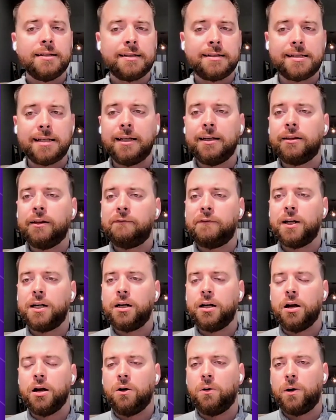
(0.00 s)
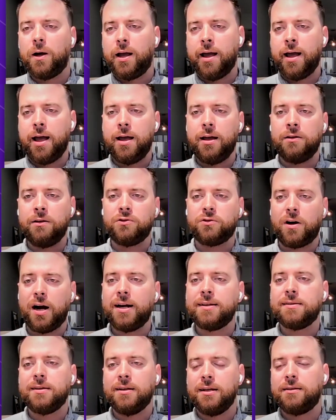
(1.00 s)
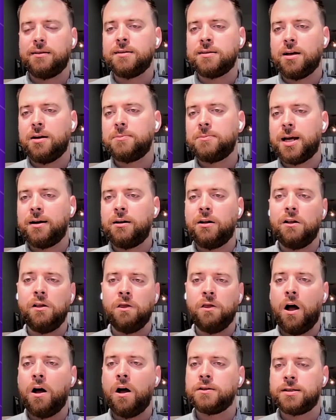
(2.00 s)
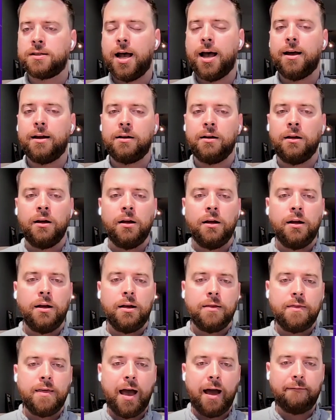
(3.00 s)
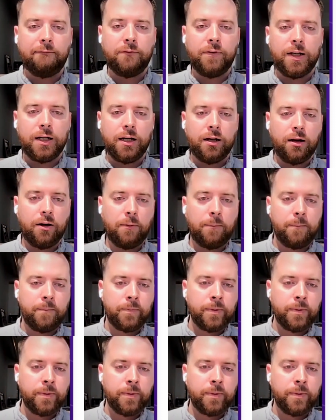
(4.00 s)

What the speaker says: see the video and translate the subtitle alongside that video.